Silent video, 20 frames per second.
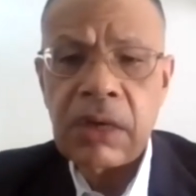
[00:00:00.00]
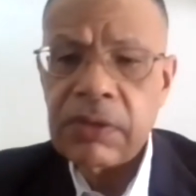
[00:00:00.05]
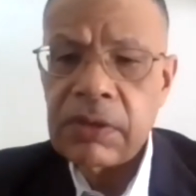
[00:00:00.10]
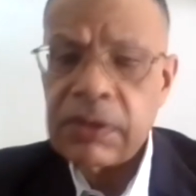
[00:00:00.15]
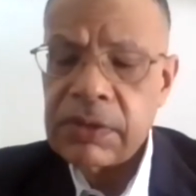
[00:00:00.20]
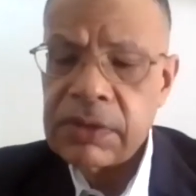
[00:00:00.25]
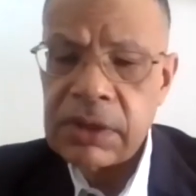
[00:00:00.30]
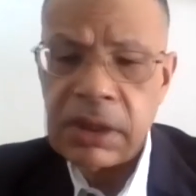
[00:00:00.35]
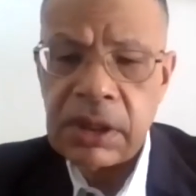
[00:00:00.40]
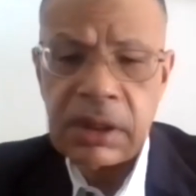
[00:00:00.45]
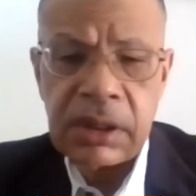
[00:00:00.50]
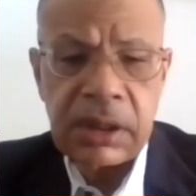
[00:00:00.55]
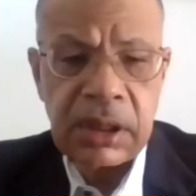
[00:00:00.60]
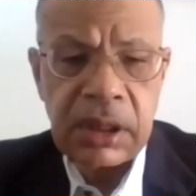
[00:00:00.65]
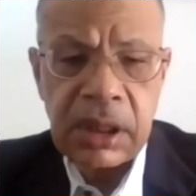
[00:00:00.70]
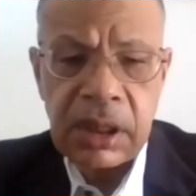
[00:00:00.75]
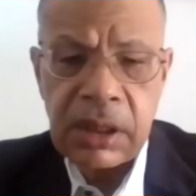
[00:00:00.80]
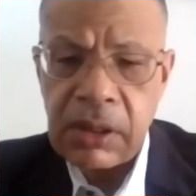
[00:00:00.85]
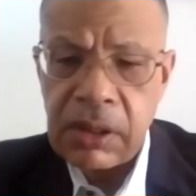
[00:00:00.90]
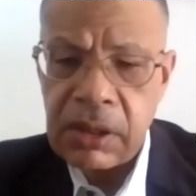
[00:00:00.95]
We've seen the
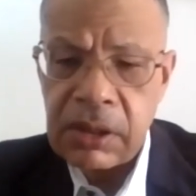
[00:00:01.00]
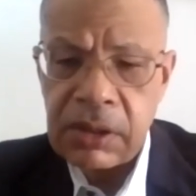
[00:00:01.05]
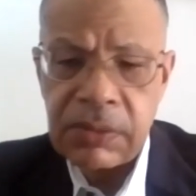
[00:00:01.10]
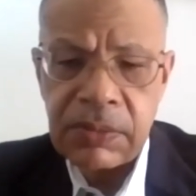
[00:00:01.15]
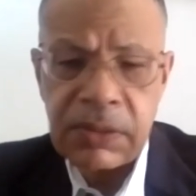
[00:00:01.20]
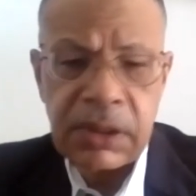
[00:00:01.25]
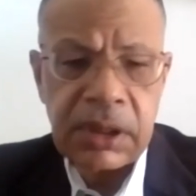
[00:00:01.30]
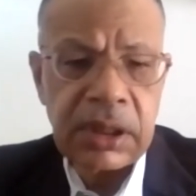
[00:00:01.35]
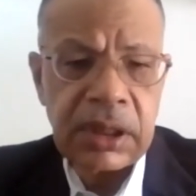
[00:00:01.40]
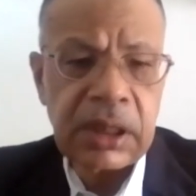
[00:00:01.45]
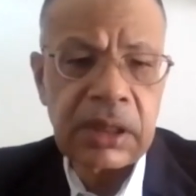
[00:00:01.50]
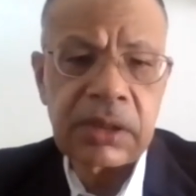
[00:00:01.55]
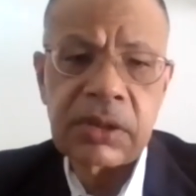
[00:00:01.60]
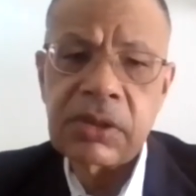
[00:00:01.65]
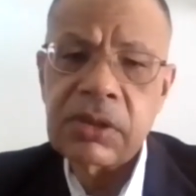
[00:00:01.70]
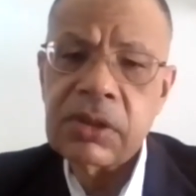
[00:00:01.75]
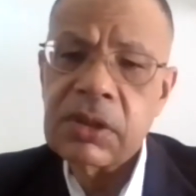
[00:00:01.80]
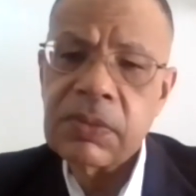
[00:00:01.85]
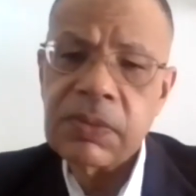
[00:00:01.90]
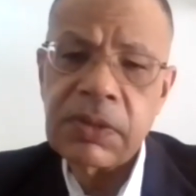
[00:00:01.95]
economy that's going
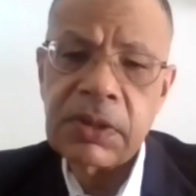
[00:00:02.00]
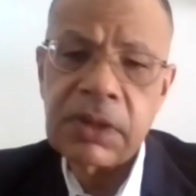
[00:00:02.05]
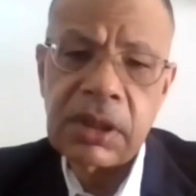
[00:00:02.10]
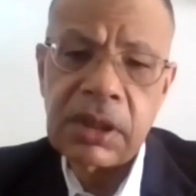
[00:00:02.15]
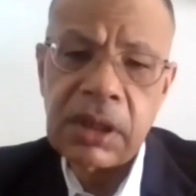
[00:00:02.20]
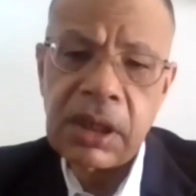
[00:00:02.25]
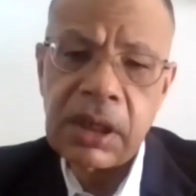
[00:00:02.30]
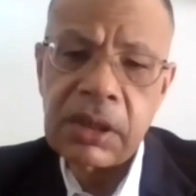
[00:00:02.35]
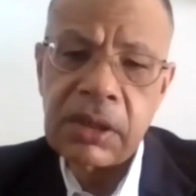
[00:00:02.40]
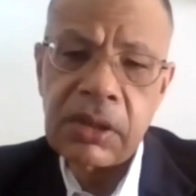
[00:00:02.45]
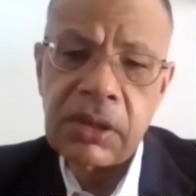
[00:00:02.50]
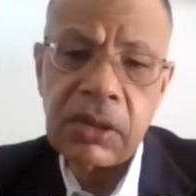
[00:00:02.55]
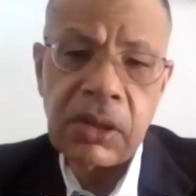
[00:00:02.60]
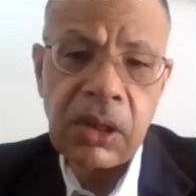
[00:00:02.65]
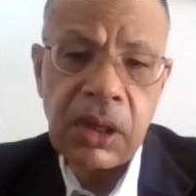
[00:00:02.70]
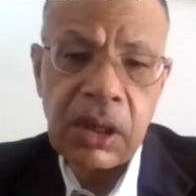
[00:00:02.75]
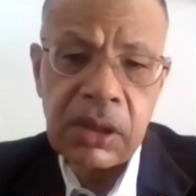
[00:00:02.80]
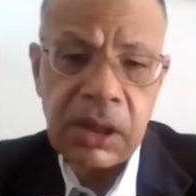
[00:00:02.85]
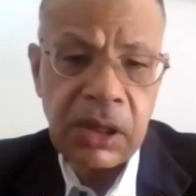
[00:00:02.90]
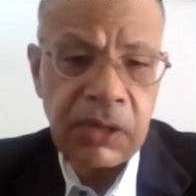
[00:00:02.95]
to be under
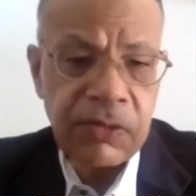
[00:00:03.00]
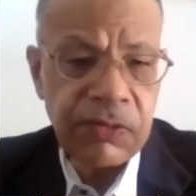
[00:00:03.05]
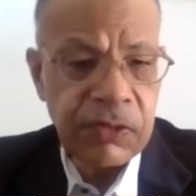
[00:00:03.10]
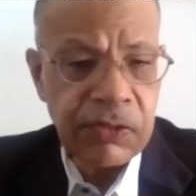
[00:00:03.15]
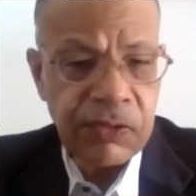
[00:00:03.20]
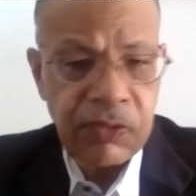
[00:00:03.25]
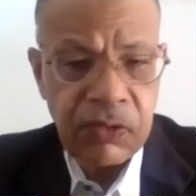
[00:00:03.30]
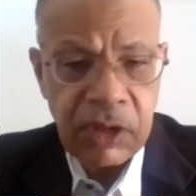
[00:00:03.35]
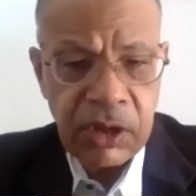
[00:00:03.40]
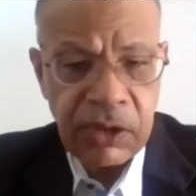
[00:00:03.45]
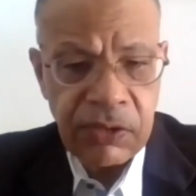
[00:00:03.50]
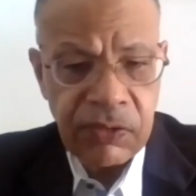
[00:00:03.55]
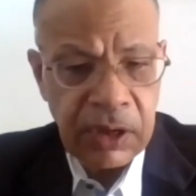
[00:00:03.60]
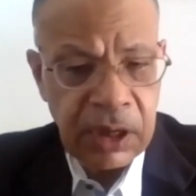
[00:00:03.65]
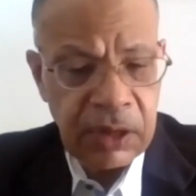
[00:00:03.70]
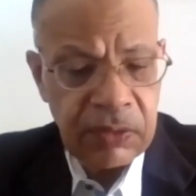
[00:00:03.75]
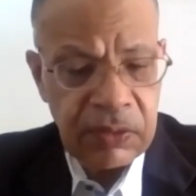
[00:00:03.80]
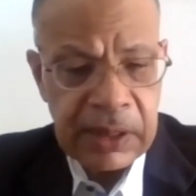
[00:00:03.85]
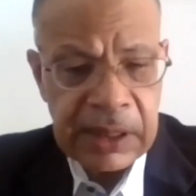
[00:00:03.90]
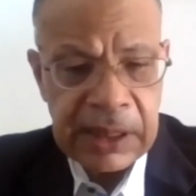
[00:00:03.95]
lockdown for
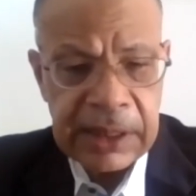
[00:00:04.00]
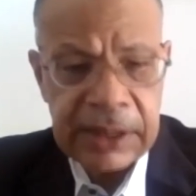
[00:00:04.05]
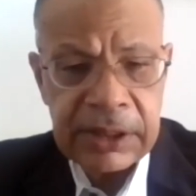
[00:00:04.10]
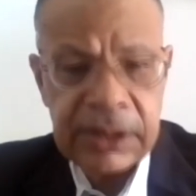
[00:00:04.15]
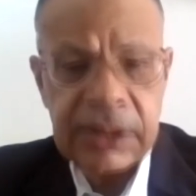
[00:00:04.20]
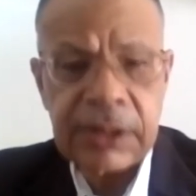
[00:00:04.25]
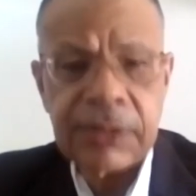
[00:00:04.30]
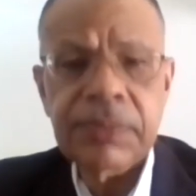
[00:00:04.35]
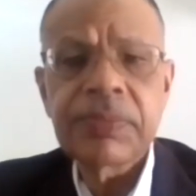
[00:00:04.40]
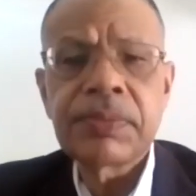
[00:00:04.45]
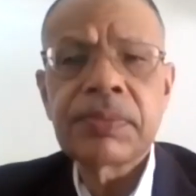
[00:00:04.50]
45 days.